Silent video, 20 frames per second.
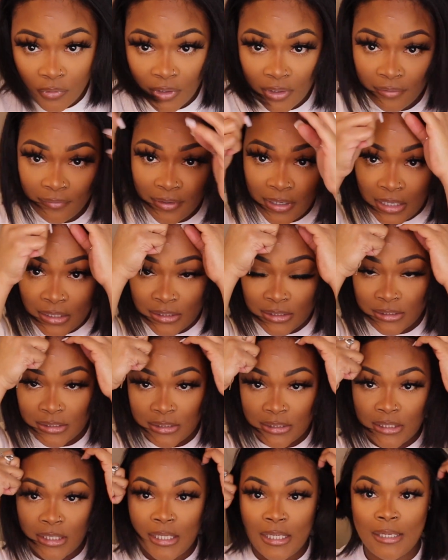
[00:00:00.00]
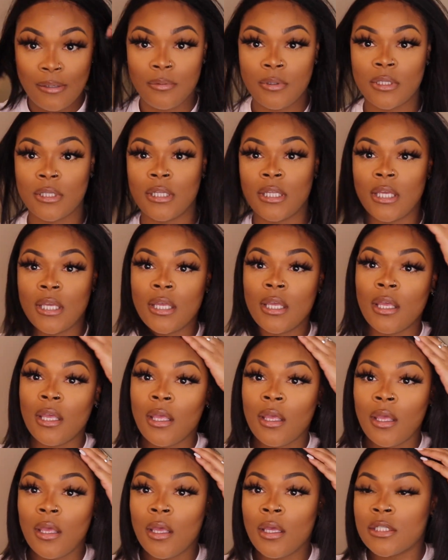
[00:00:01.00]
If y'all could see, really,
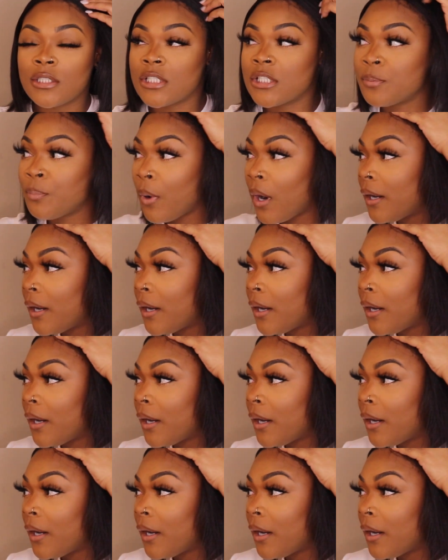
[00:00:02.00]
just